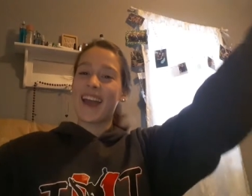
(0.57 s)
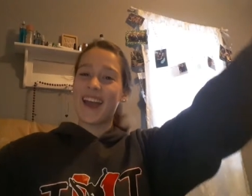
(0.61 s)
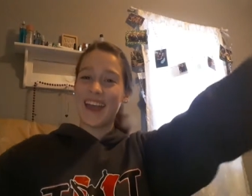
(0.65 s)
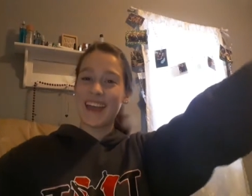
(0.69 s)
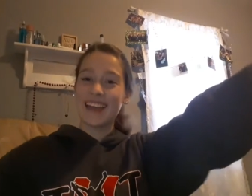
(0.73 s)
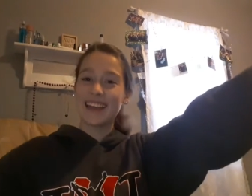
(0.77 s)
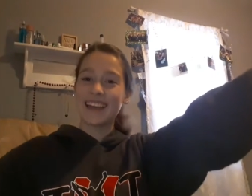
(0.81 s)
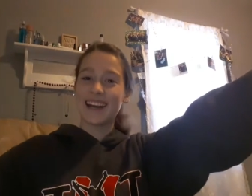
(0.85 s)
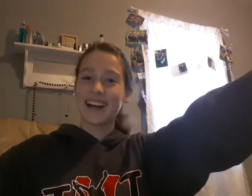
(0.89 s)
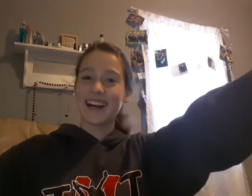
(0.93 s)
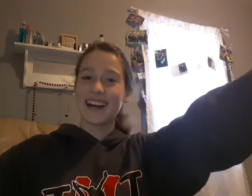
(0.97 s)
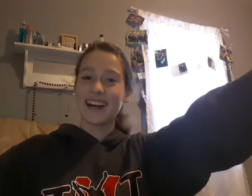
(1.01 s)

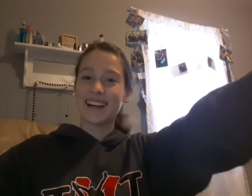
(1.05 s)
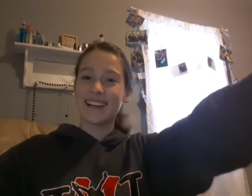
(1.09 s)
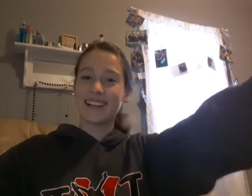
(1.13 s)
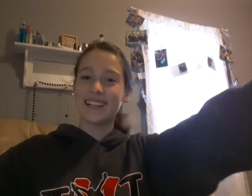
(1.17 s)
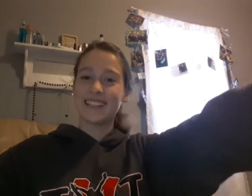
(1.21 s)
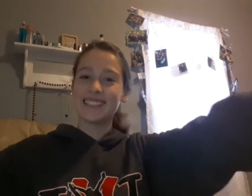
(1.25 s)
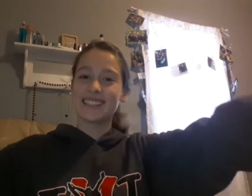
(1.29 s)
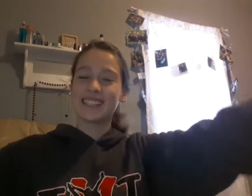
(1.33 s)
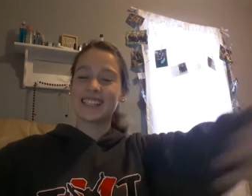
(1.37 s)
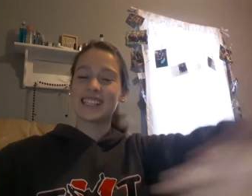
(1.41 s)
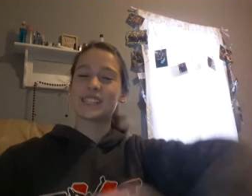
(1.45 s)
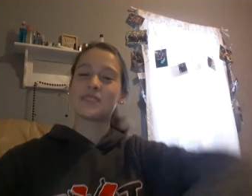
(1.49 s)
Hey
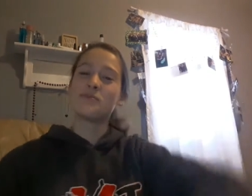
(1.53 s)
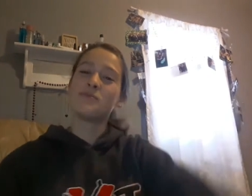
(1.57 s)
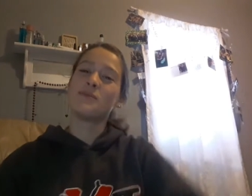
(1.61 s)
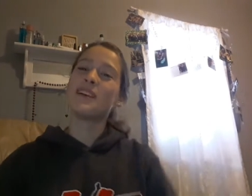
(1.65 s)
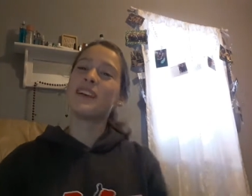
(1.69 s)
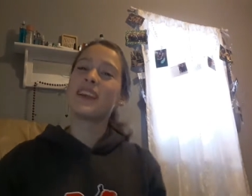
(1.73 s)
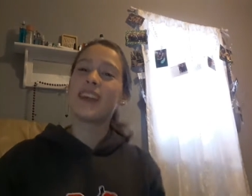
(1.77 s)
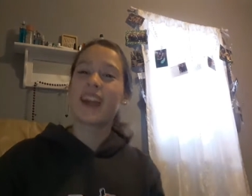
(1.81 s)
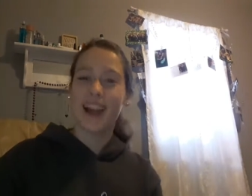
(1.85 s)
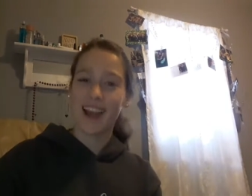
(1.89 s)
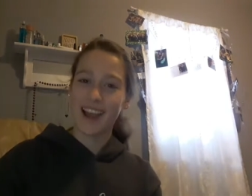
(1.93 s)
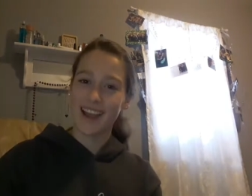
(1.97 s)
guys, it's
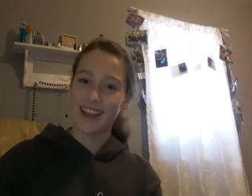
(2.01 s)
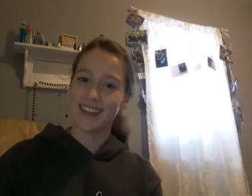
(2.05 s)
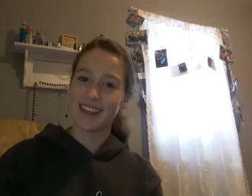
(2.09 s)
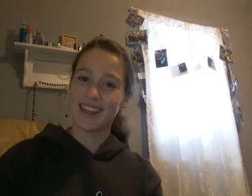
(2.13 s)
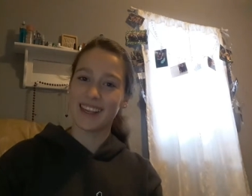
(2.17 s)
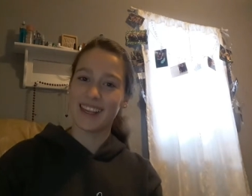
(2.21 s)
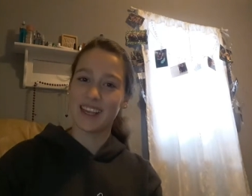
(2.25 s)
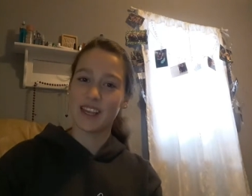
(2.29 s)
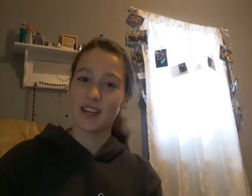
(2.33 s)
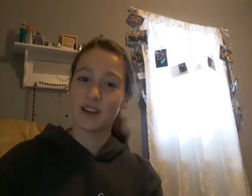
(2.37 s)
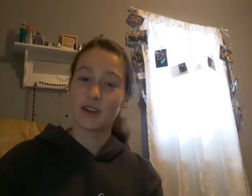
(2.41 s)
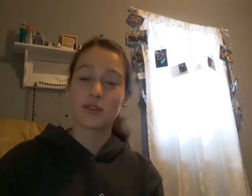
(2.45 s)
me
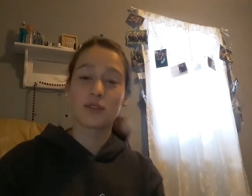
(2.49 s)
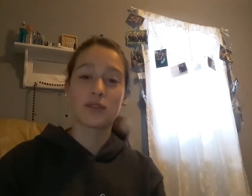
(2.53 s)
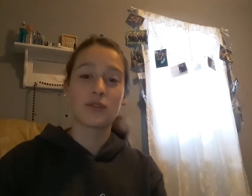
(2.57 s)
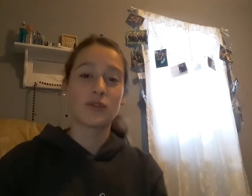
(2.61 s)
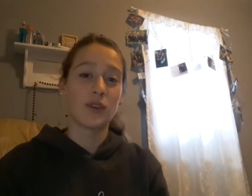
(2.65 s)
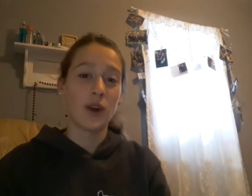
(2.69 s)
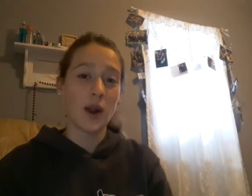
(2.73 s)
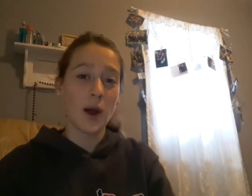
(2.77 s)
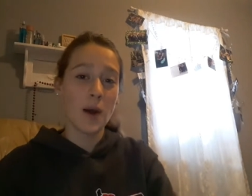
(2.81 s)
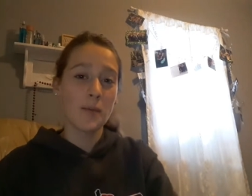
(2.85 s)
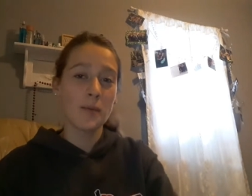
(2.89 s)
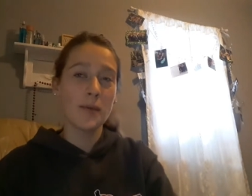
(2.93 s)
Kylie here
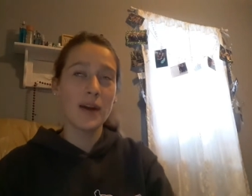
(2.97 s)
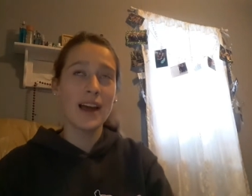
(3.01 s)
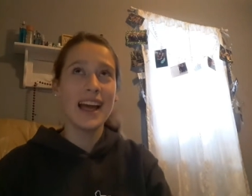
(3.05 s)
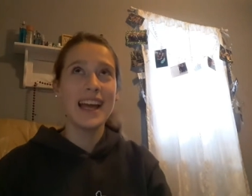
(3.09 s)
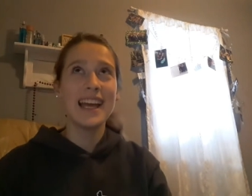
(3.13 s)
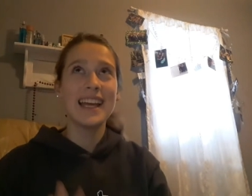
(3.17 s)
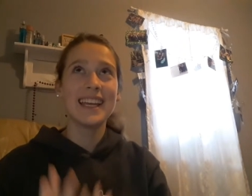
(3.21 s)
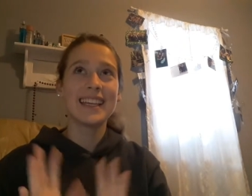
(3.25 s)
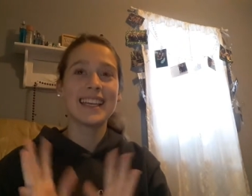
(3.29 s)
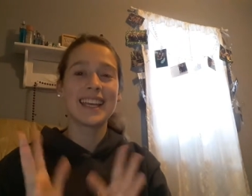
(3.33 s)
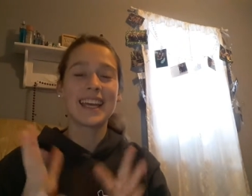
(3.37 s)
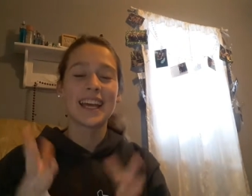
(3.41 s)
from
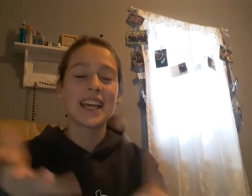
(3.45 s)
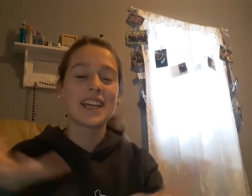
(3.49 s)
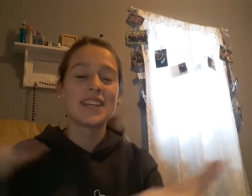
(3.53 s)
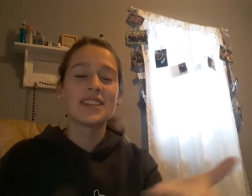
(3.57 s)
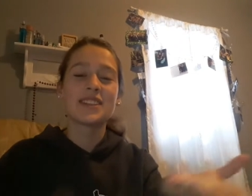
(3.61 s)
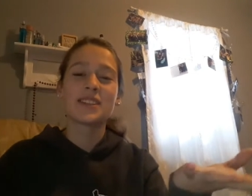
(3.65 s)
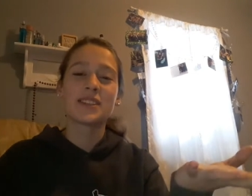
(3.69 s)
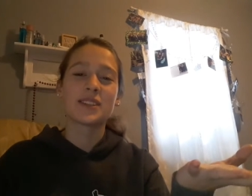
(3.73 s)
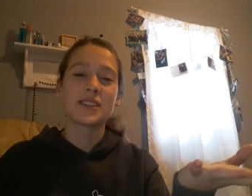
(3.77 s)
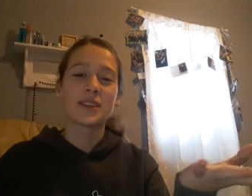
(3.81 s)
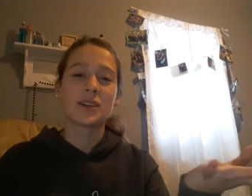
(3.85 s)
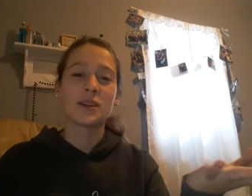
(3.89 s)

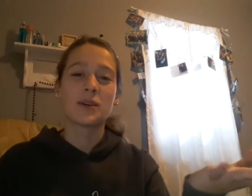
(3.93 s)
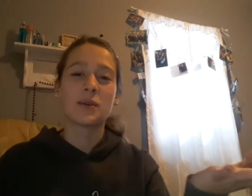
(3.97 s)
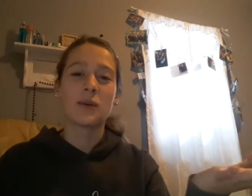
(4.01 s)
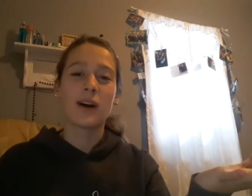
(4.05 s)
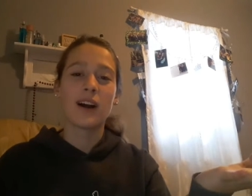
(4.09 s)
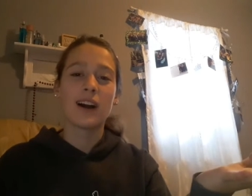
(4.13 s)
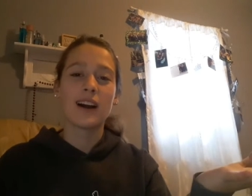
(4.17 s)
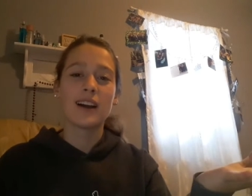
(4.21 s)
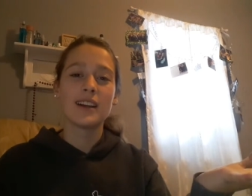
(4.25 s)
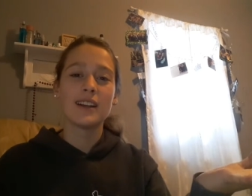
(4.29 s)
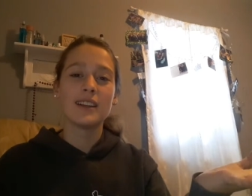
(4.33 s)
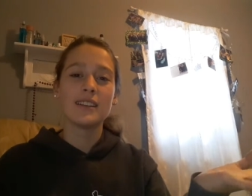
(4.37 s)
KG Glitter
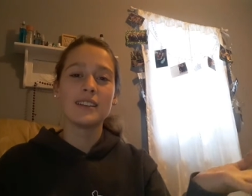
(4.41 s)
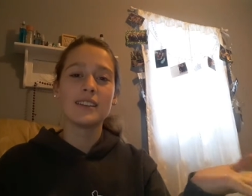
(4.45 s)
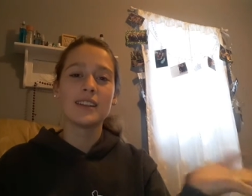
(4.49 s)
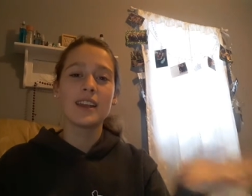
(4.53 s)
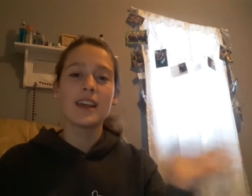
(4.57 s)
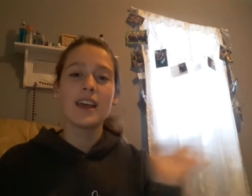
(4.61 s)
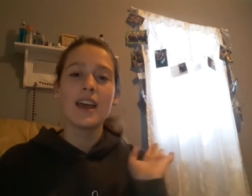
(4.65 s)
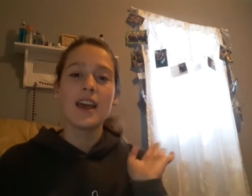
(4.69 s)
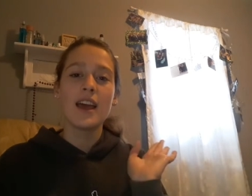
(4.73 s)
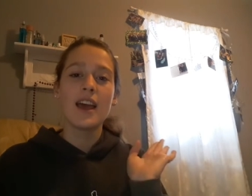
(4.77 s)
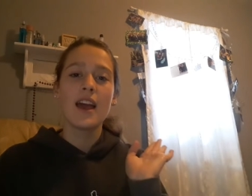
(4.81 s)
Wise